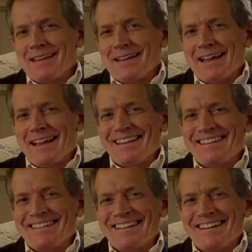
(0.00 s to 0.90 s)

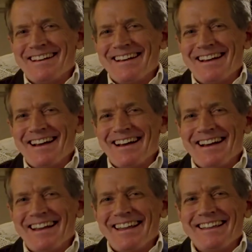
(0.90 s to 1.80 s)
and uh,
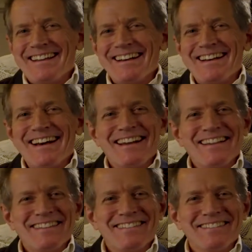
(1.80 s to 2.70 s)
I, uh,
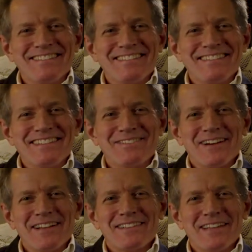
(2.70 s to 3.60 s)
I do these
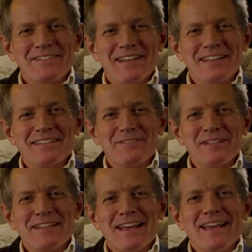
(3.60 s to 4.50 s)
fireside readings every
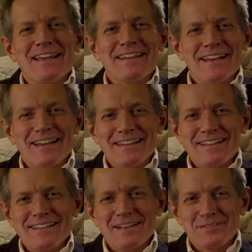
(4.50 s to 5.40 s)
day, and I
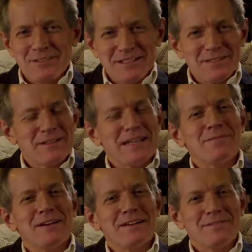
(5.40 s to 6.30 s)
love doing them, and I'm
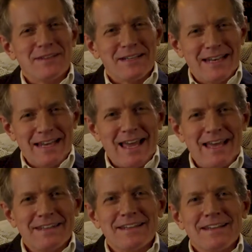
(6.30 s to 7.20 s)
very, very
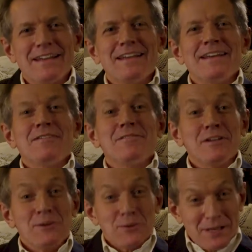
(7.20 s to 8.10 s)
glad for
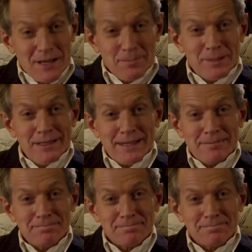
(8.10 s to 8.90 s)
your company.